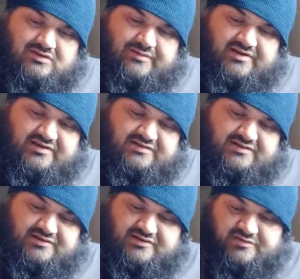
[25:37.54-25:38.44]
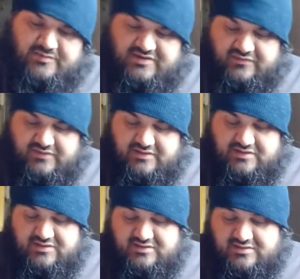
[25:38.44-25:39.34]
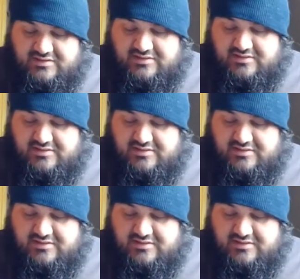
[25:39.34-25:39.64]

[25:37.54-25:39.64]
I've been listening to the Misfits because